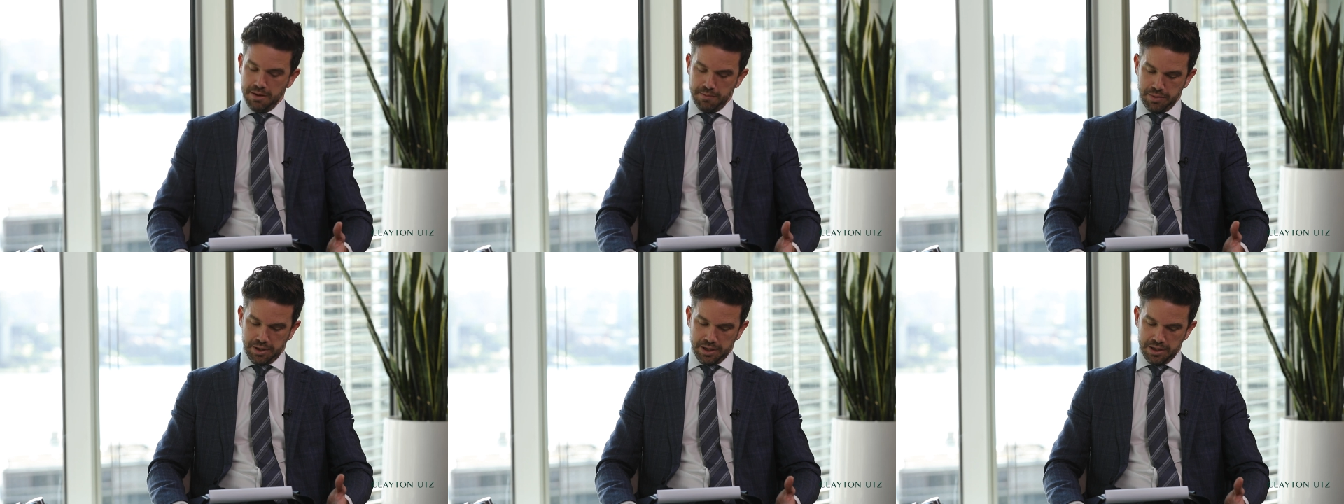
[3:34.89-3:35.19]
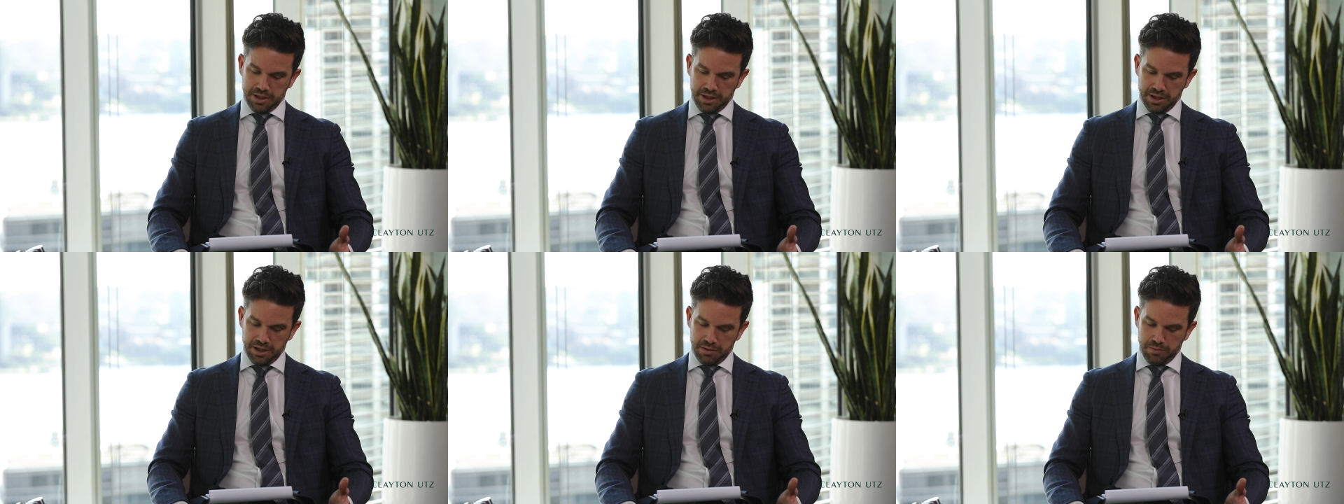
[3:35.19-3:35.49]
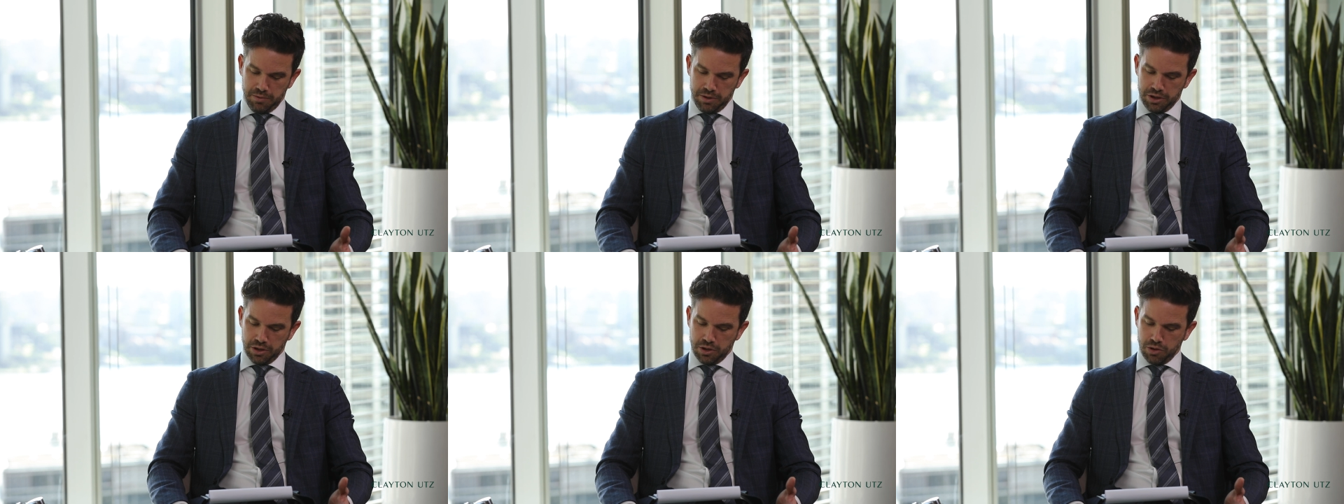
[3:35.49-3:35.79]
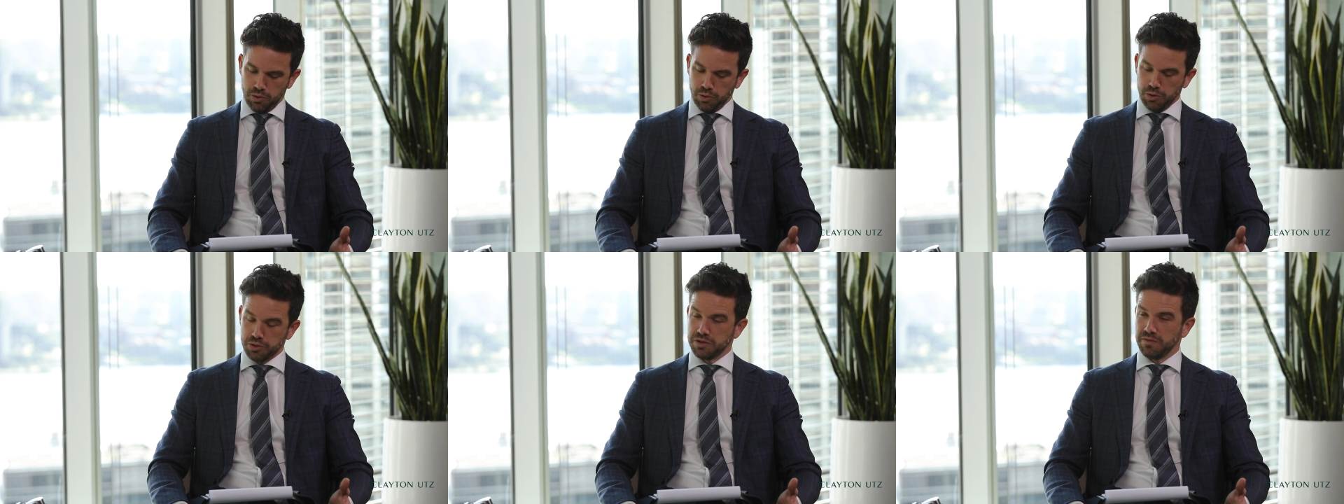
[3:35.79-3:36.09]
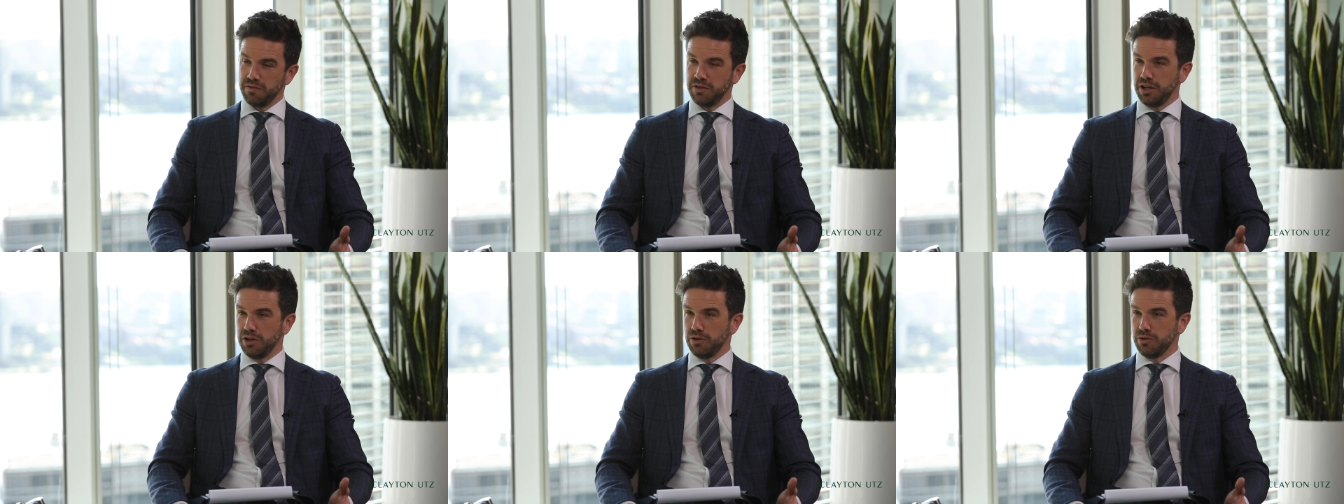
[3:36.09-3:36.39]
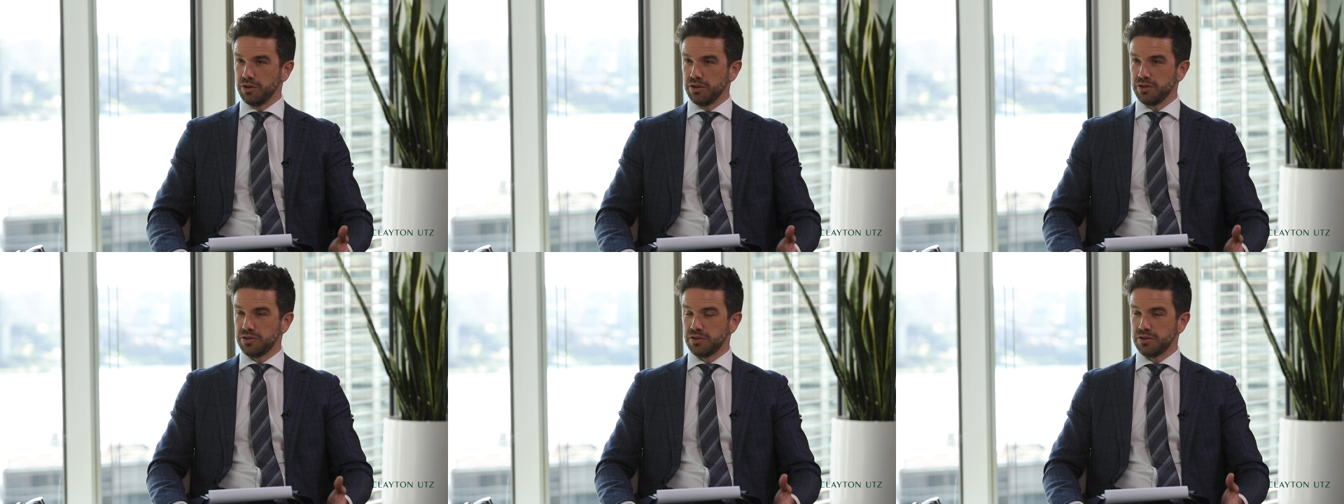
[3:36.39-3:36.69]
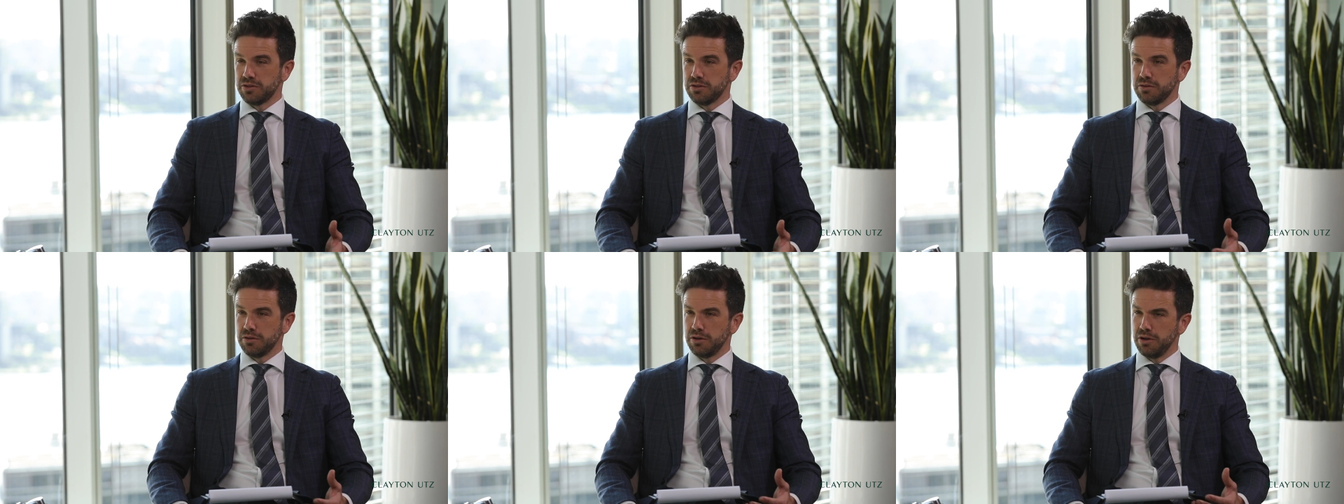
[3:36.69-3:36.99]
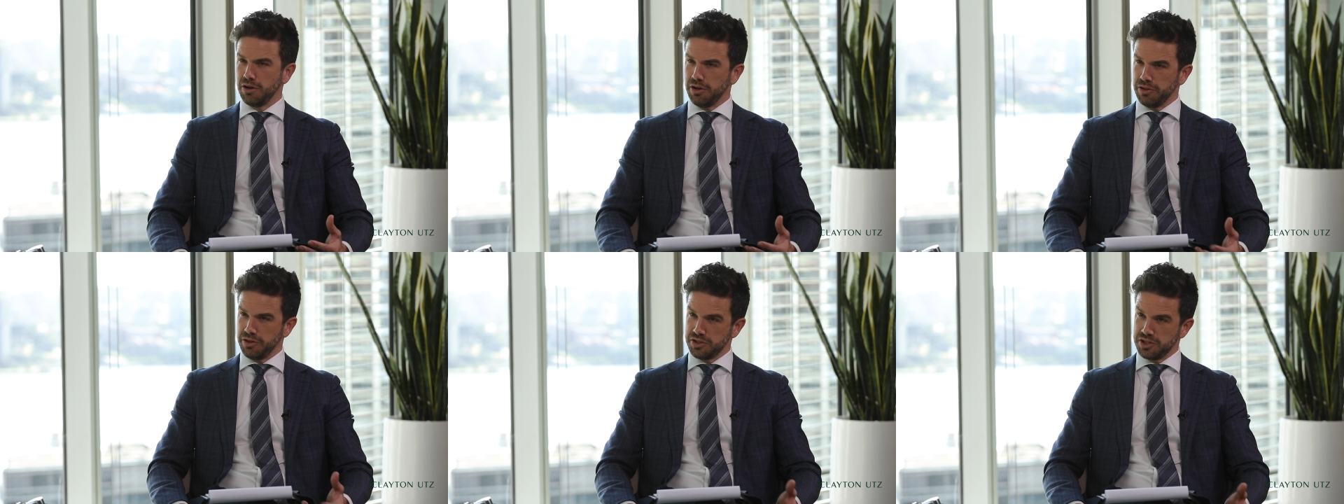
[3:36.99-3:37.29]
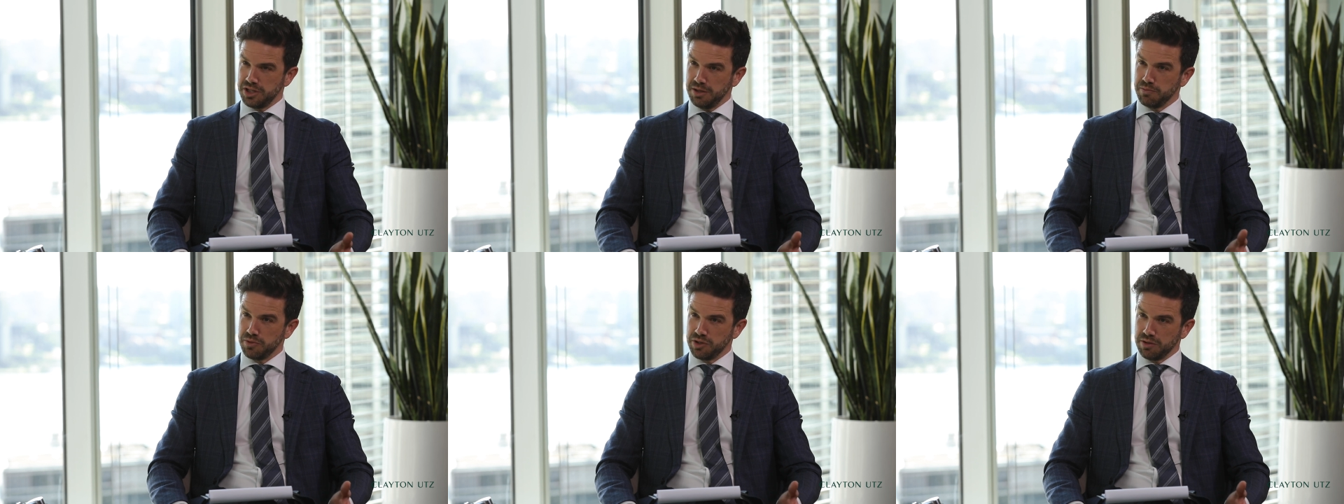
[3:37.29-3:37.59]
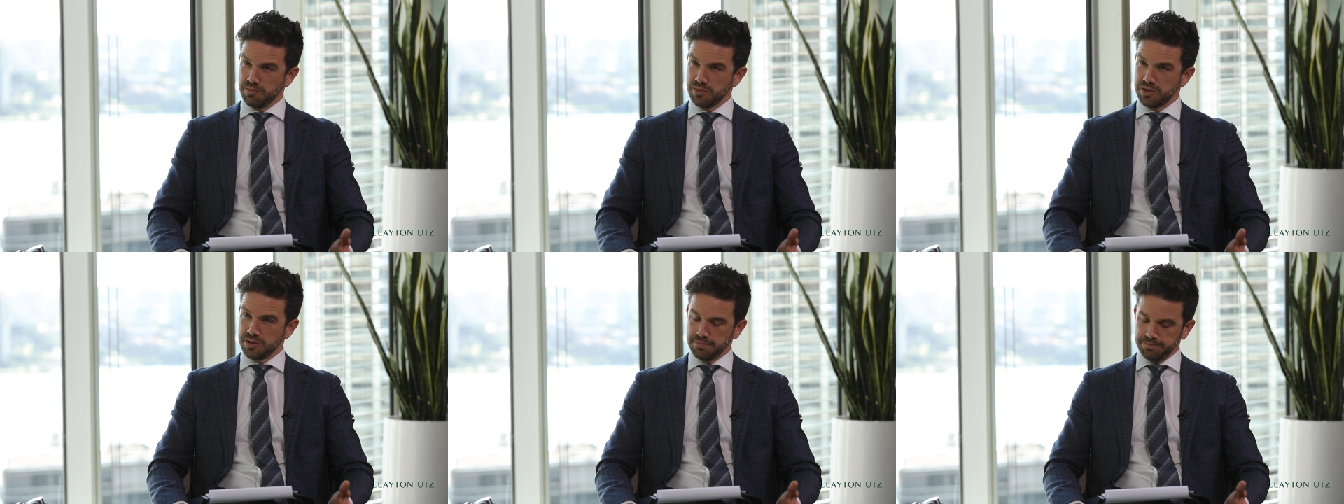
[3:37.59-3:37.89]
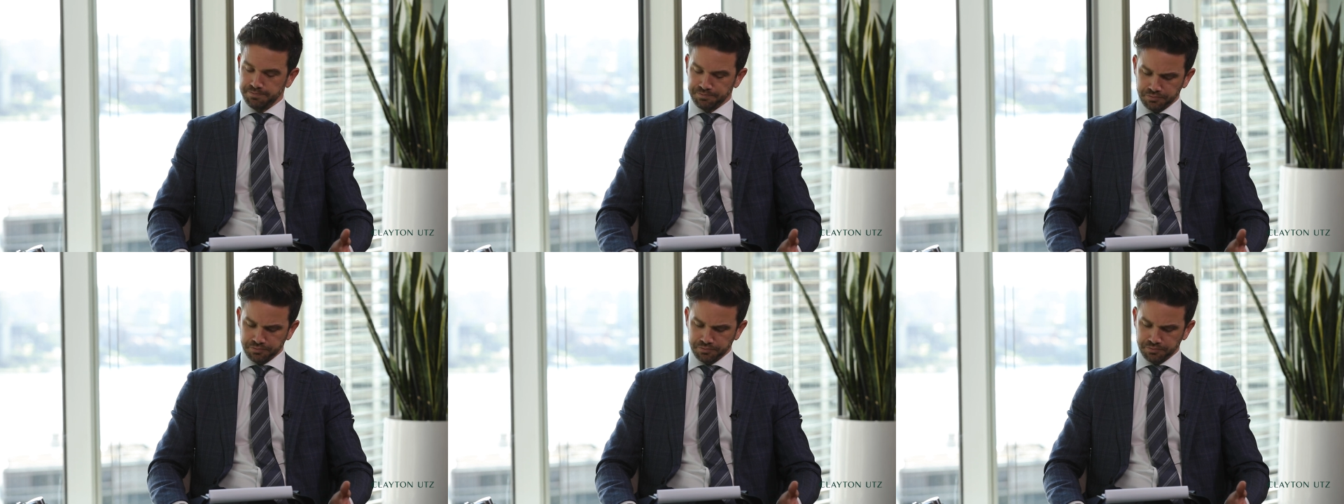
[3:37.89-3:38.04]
by dealing with the cause of the illness, not the symptoms.